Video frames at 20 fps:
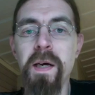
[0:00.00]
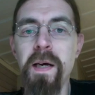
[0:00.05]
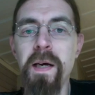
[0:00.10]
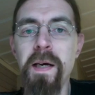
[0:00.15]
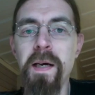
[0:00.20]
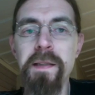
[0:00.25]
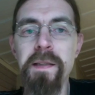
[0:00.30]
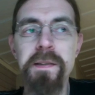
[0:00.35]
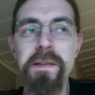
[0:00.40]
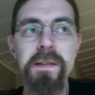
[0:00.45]

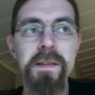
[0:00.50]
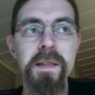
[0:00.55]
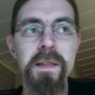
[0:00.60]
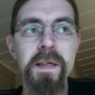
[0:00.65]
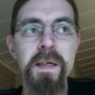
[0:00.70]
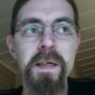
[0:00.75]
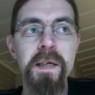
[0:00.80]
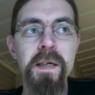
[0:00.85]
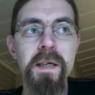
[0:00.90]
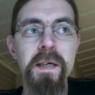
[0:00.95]
has
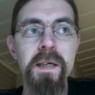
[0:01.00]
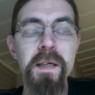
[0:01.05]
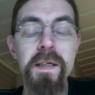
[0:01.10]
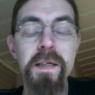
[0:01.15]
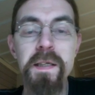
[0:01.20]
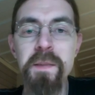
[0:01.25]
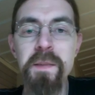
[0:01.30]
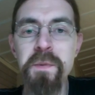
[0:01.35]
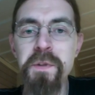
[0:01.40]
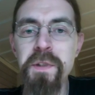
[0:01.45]

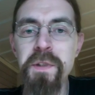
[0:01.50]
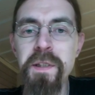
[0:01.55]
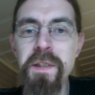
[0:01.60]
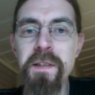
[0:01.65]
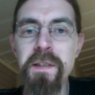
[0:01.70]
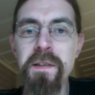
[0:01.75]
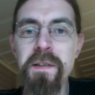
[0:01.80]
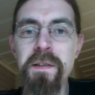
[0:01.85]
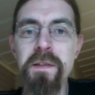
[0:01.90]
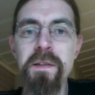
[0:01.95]

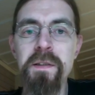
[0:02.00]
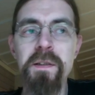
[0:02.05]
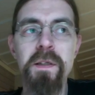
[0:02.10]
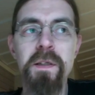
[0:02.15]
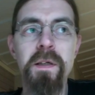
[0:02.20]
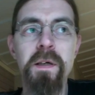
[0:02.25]
EMGs